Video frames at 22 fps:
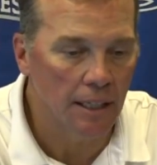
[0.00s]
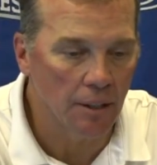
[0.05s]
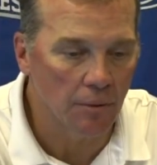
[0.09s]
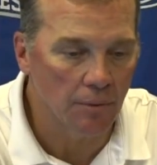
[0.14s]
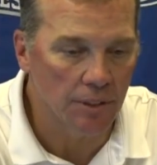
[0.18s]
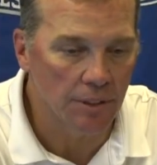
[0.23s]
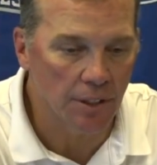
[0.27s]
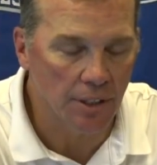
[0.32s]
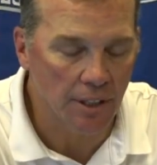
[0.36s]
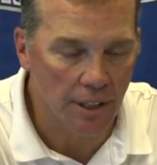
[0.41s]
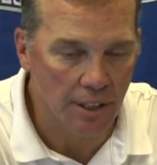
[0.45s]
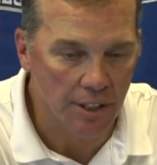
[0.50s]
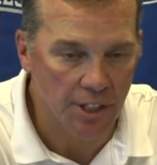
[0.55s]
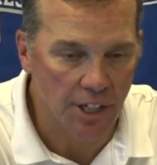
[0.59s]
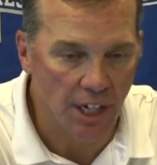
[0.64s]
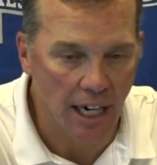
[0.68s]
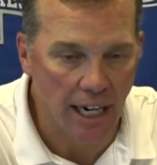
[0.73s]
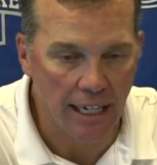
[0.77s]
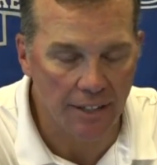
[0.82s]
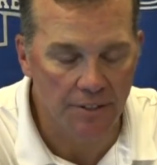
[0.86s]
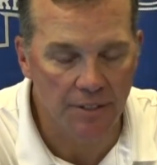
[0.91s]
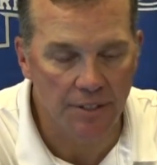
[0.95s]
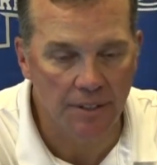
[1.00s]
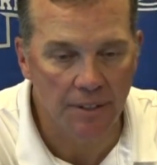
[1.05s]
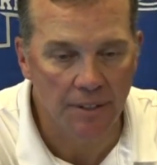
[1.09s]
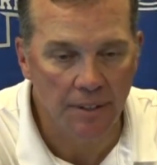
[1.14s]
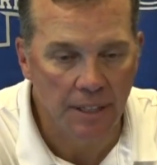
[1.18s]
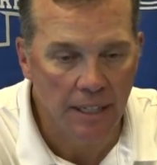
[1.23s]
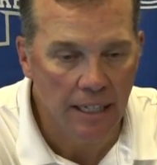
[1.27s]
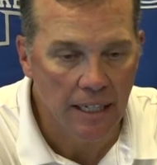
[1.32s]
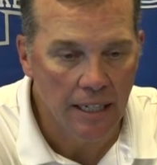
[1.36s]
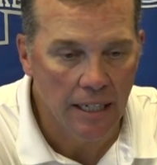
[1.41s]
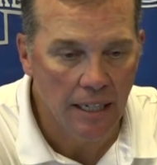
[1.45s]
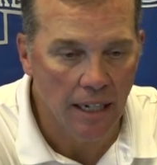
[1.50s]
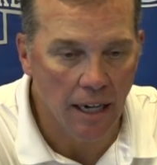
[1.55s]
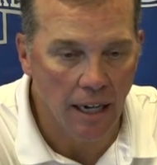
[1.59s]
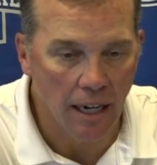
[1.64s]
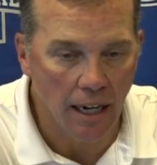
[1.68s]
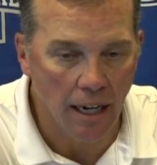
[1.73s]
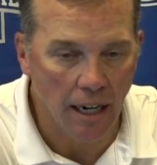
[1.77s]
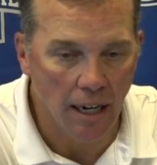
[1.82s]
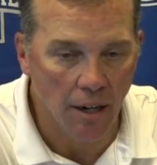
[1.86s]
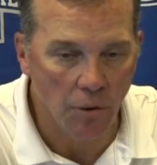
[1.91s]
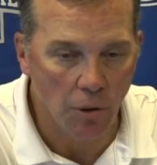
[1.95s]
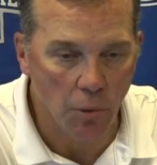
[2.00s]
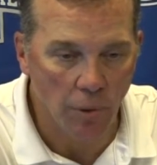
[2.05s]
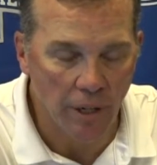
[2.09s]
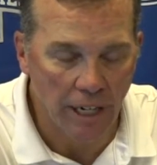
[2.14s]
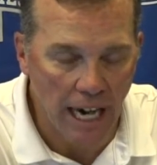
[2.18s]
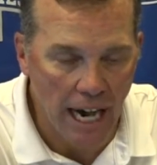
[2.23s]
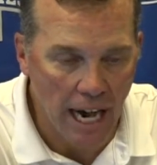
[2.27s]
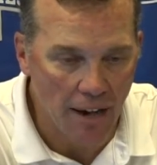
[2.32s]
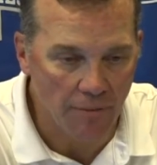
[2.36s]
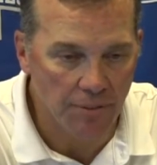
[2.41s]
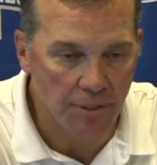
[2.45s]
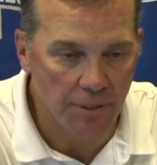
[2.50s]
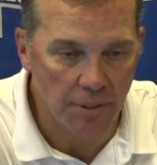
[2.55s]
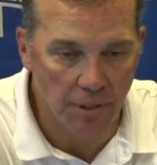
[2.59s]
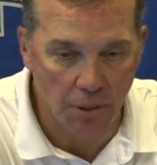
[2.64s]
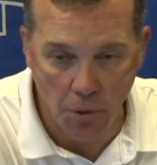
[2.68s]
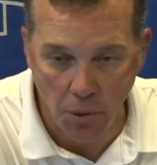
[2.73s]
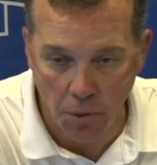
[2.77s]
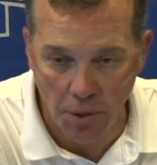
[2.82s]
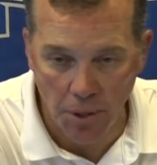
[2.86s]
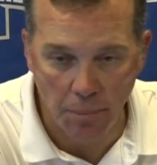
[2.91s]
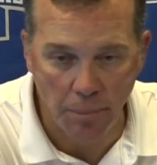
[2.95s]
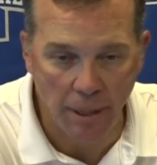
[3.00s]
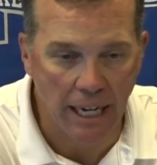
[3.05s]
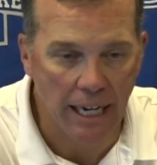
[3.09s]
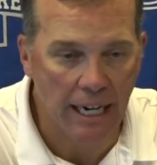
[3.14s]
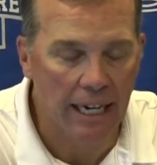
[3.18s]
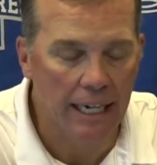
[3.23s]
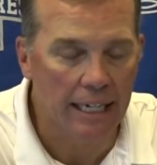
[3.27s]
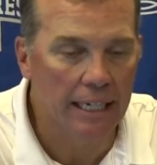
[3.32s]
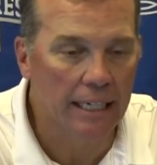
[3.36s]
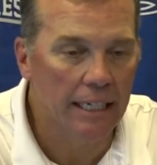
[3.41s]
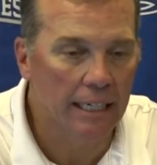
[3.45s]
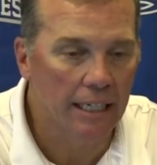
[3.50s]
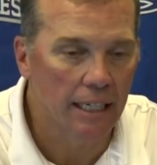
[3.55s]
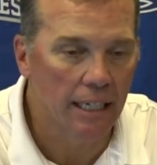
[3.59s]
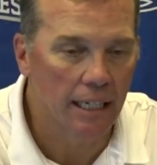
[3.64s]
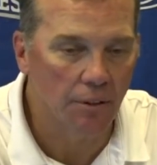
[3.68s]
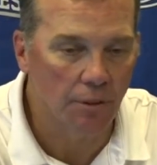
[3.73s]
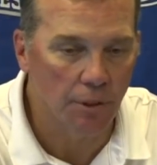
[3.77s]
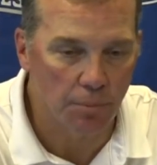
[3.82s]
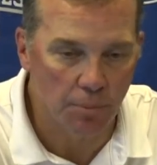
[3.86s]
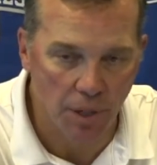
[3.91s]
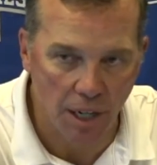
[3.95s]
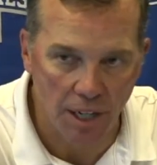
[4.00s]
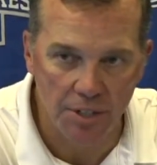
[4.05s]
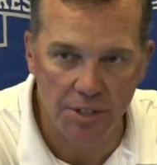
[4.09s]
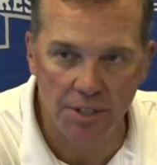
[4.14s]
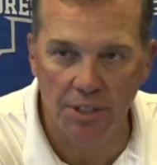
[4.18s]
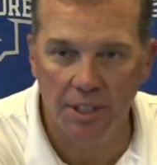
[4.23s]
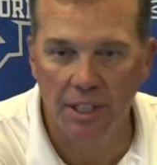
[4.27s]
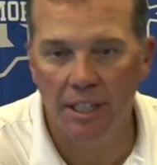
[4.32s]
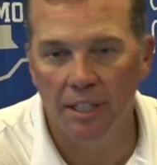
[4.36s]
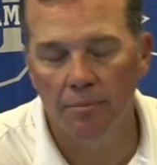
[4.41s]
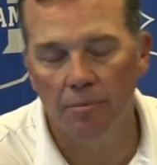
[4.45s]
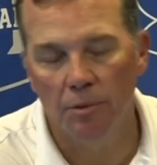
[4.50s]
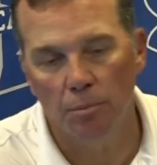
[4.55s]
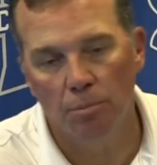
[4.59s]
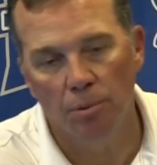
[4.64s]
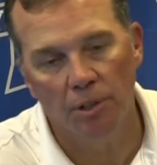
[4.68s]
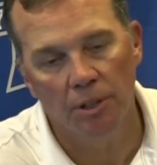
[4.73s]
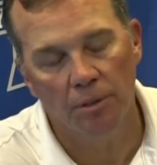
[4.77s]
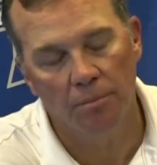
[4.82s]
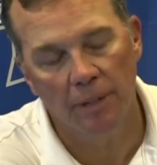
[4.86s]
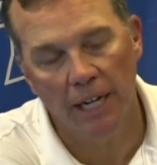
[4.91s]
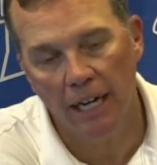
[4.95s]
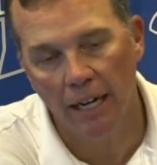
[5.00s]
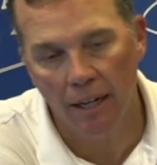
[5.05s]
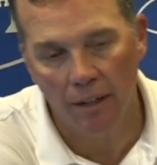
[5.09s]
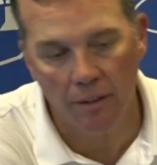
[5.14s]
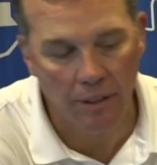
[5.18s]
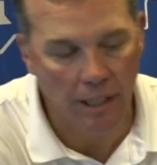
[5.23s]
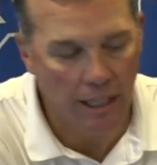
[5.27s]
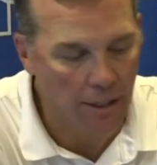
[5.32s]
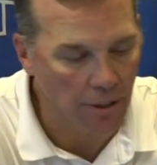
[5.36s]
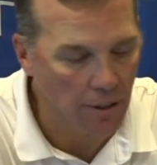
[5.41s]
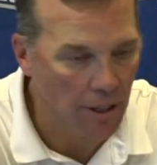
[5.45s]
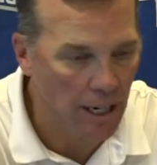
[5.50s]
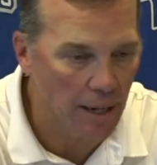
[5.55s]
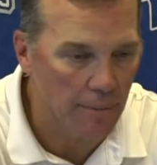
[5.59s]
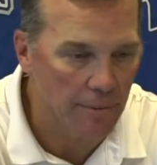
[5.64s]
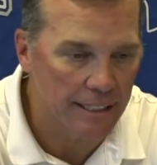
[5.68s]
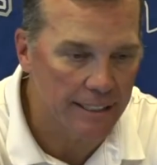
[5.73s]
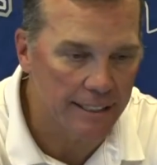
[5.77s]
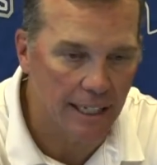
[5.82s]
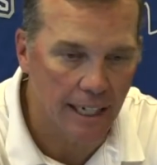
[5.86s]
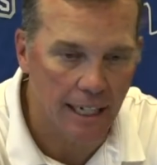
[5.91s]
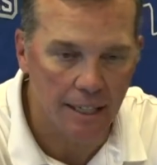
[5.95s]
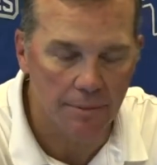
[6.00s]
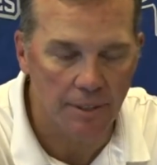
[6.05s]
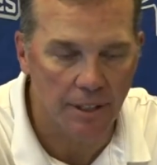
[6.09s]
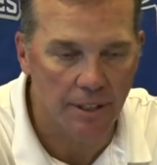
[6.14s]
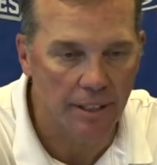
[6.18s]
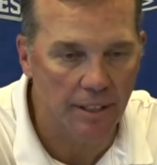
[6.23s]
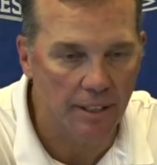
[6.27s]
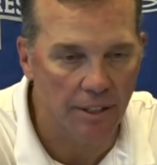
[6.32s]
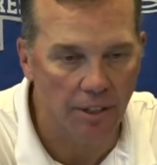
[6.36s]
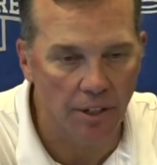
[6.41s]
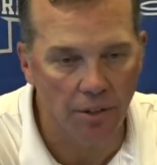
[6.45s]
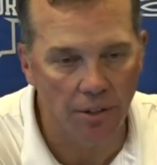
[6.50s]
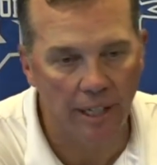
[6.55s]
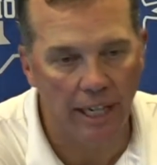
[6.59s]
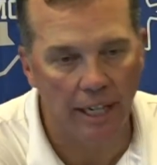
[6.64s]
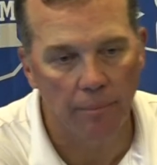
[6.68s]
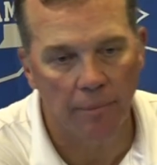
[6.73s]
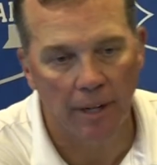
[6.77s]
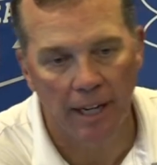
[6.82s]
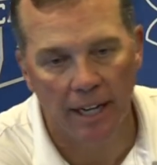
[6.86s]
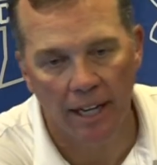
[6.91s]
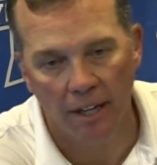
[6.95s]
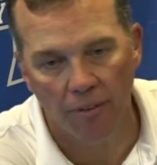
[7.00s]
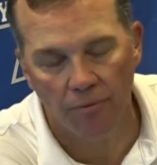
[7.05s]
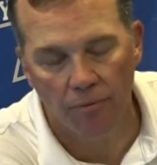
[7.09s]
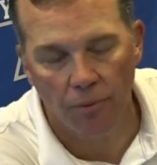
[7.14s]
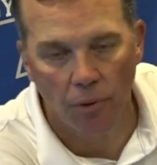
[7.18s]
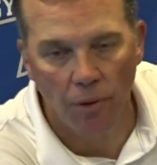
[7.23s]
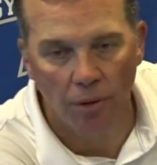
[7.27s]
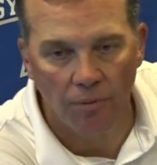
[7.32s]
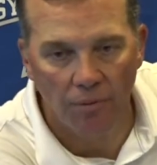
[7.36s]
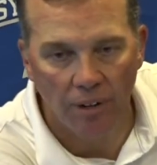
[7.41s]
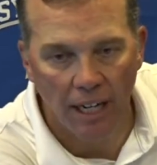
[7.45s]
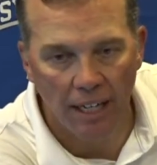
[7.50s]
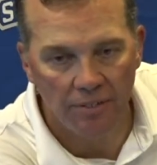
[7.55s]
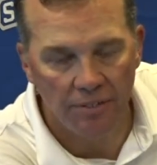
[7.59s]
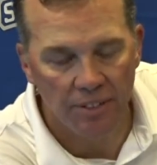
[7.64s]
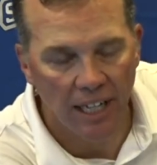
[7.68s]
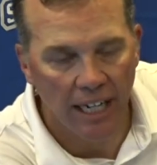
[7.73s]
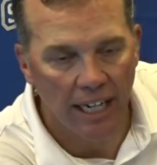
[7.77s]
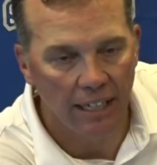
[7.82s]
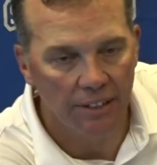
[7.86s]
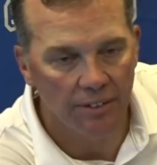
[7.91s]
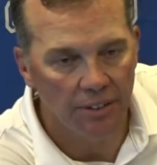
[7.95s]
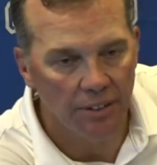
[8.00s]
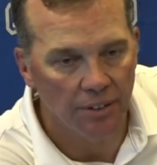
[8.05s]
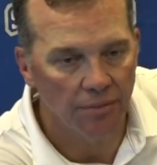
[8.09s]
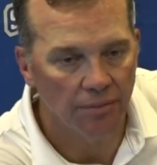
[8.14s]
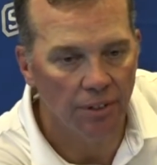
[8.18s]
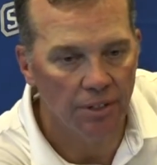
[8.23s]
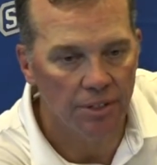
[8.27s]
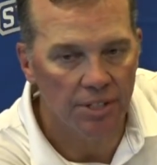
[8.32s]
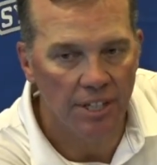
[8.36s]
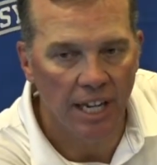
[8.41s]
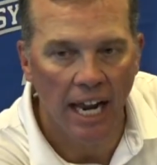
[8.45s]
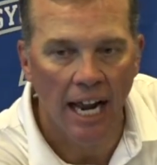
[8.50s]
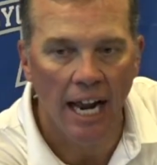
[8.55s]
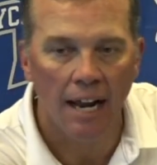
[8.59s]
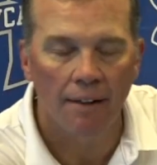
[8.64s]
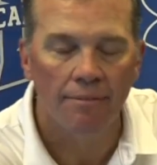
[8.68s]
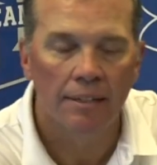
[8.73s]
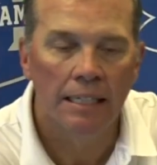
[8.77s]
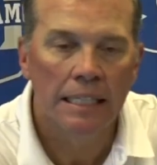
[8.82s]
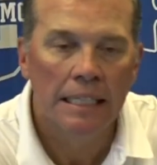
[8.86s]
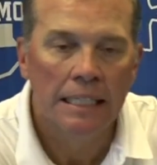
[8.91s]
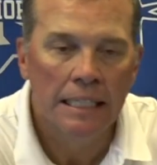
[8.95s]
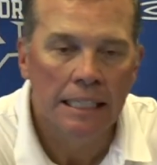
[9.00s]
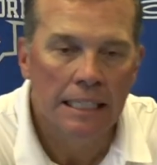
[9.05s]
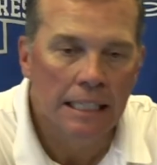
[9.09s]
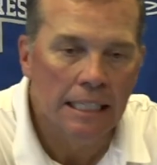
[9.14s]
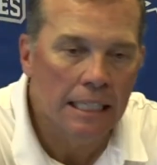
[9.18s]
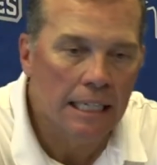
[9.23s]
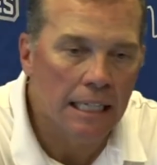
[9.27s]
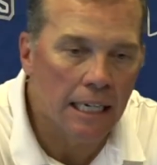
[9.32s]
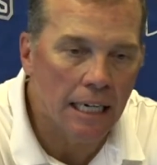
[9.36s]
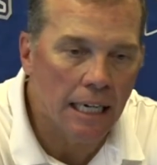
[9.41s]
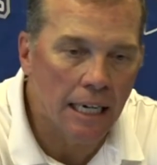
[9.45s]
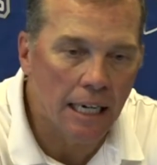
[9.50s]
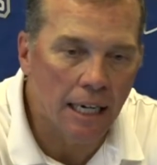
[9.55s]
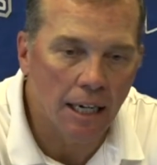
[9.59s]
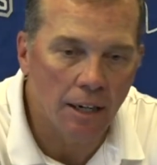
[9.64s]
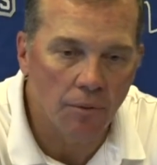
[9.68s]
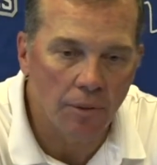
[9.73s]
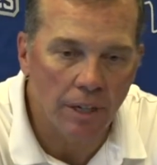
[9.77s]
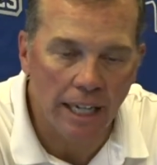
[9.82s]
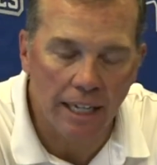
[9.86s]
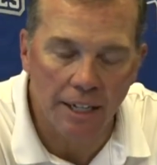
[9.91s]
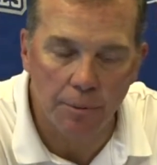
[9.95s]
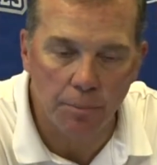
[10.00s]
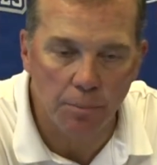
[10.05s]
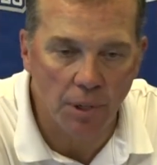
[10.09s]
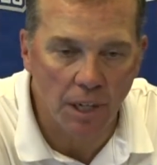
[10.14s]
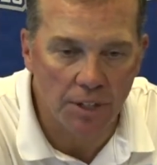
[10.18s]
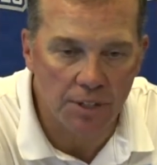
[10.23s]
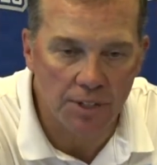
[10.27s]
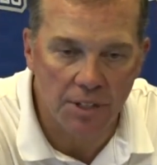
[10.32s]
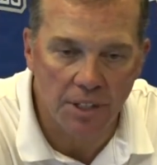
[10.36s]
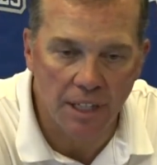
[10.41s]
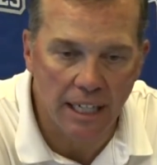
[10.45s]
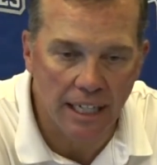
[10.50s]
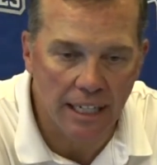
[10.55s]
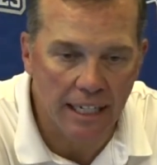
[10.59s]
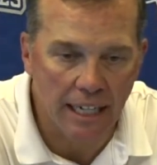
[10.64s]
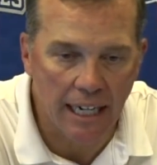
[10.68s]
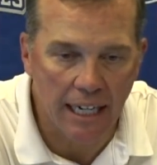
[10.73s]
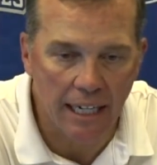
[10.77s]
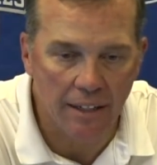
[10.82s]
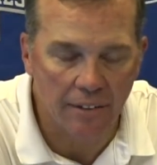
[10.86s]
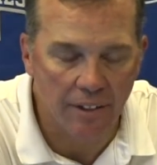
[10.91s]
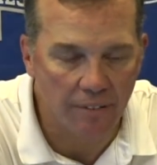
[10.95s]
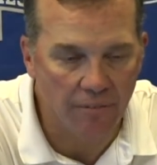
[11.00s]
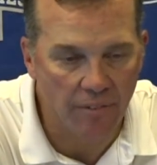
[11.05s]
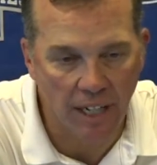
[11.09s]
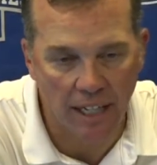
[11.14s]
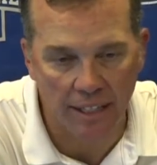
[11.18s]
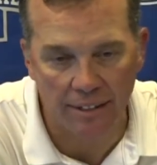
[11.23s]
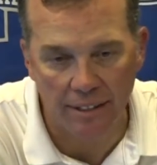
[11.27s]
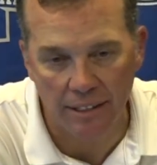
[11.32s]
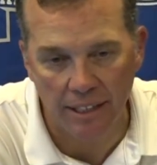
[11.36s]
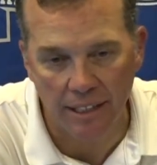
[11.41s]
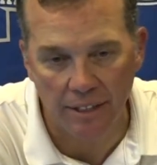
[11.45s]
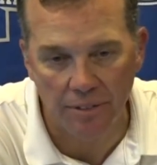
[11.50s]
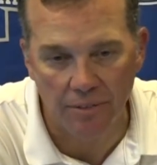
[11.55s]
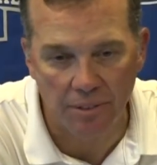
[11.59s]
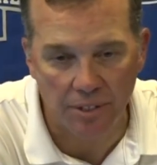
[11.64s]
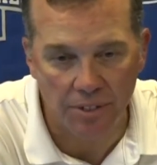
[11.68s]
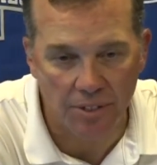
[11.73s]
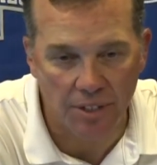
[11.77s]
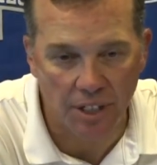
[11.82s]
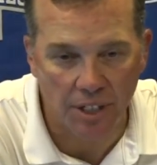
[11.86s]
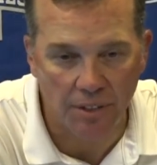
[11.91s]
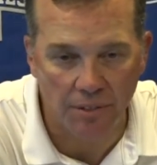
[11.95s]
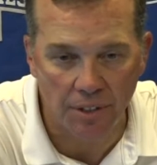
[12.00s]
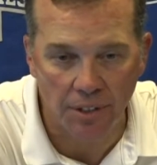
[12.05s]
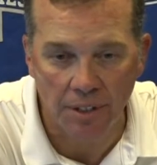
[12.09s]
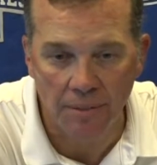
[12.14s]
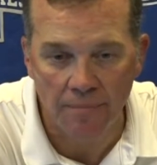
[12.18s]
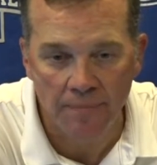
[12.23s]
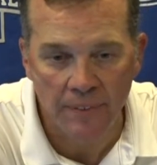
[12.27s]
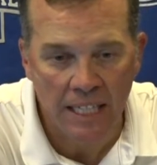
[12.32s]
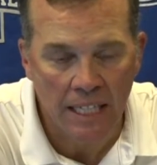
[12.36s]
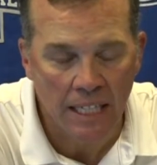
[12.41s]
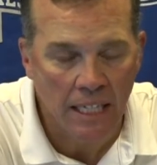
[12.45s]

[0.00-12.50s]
we took our shots, we went after the quarterback, we pressured him, we put him down. I don't know how many times. I think Anoke may have had 4 or 5 sacks in the first half. We had to pressure that guy. They've got the leading receiver